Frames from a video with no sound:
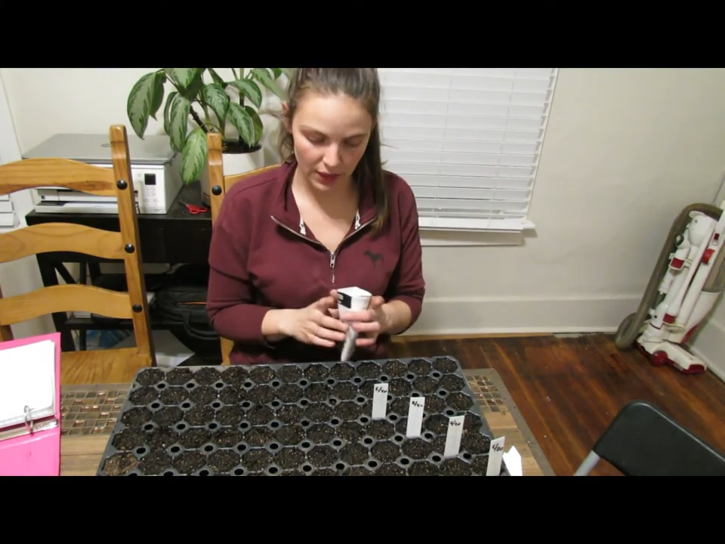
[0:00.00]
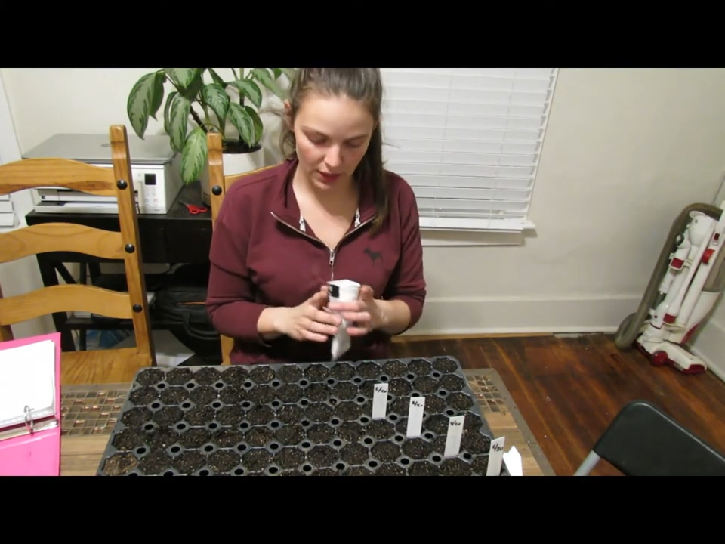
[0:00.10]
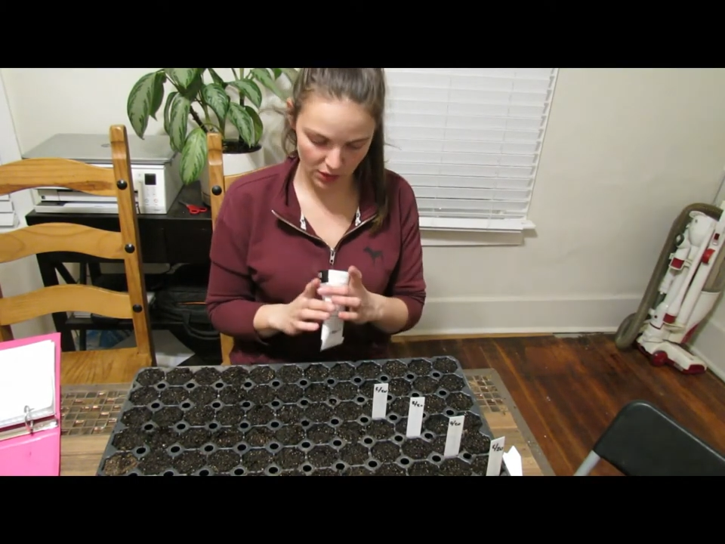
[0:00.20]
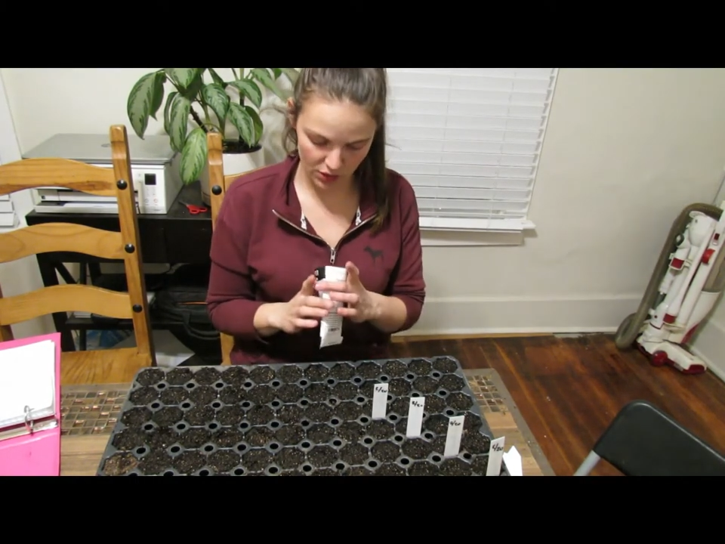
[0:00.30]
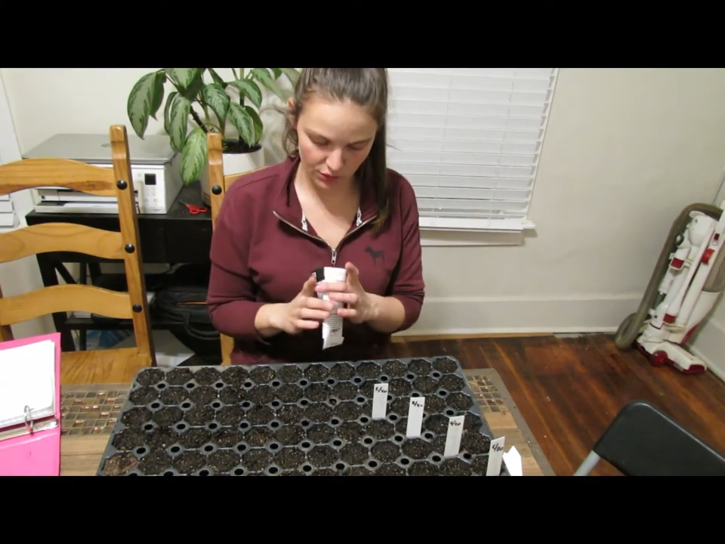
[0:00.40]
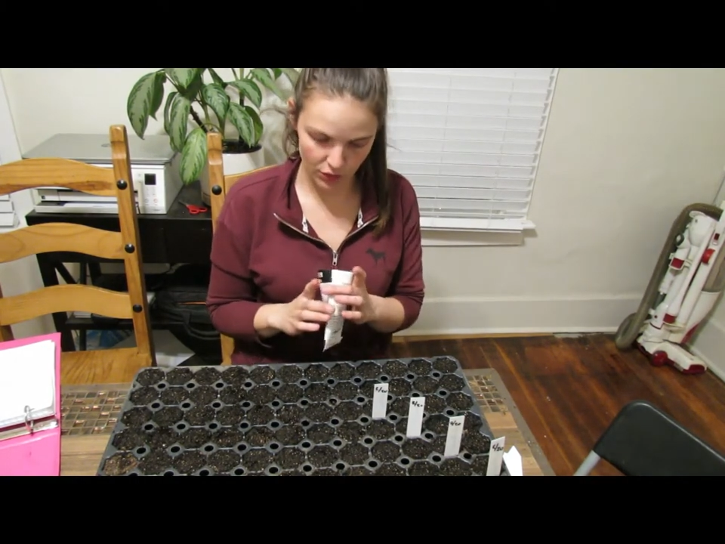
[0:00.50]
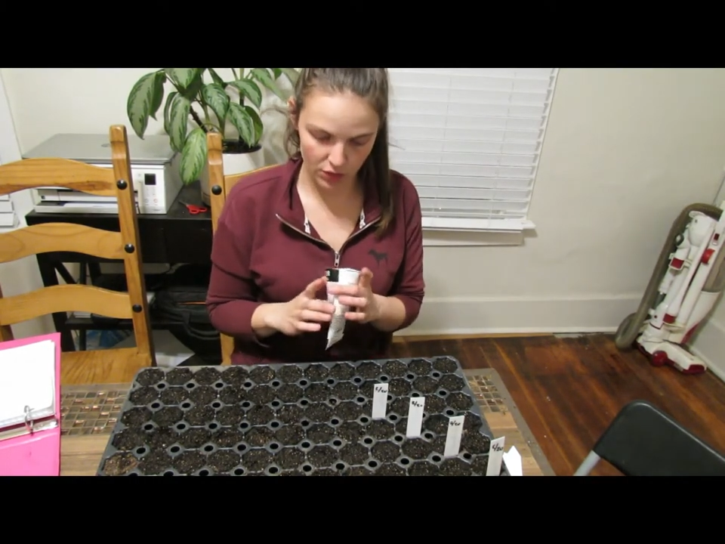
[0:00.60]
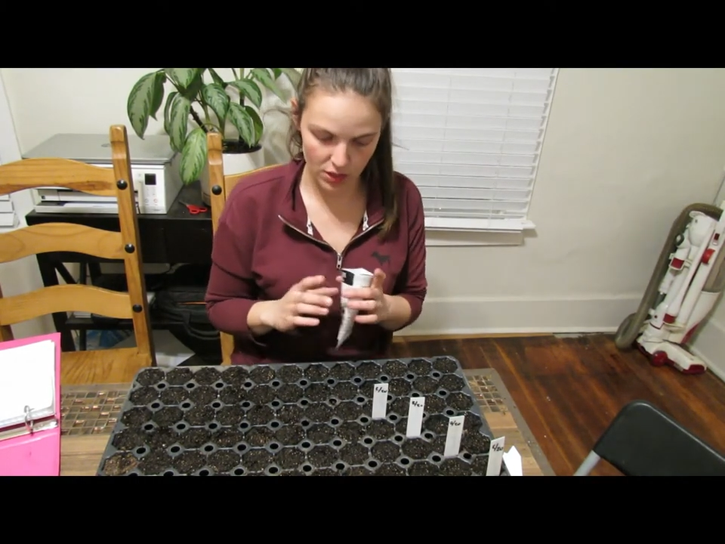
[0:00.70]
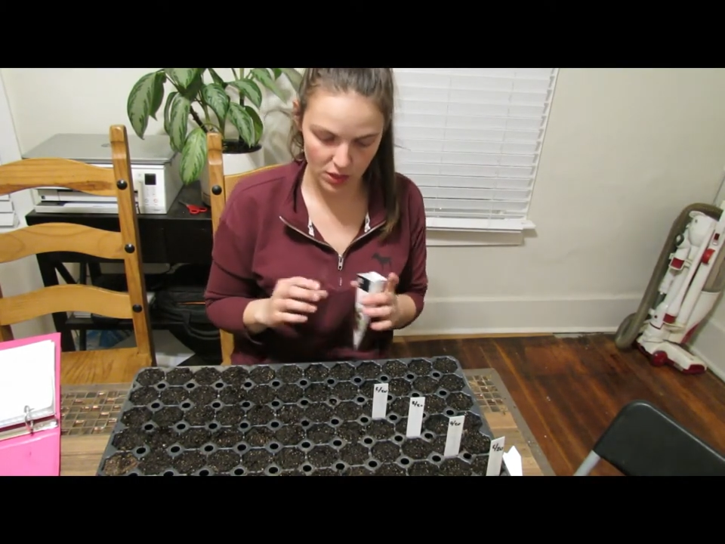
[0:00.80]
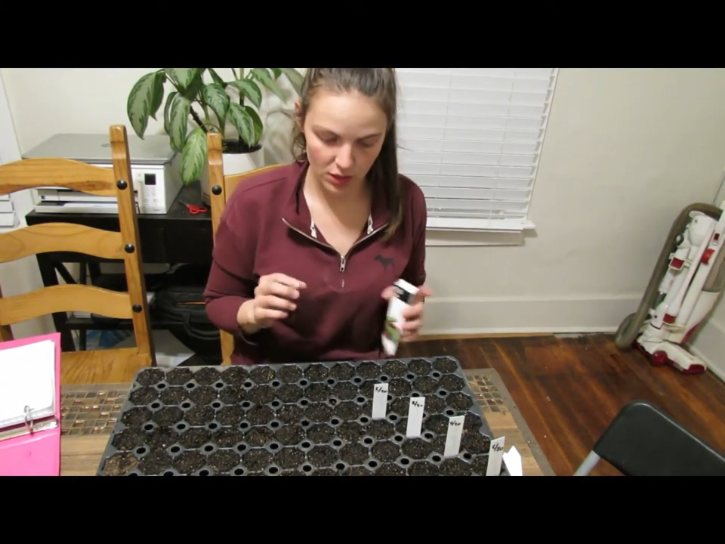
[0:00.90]
accounts for
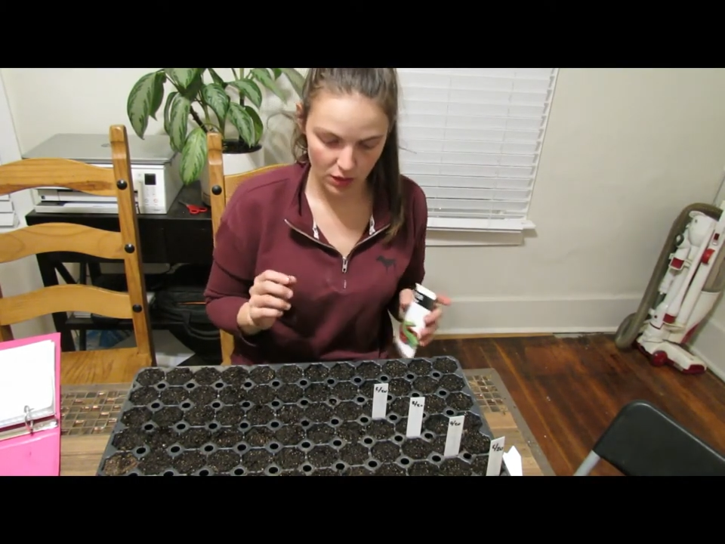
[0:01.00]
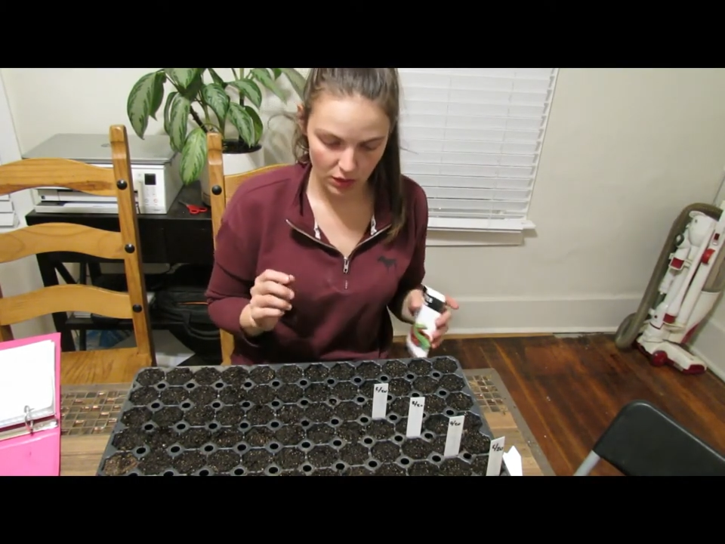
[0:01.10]
the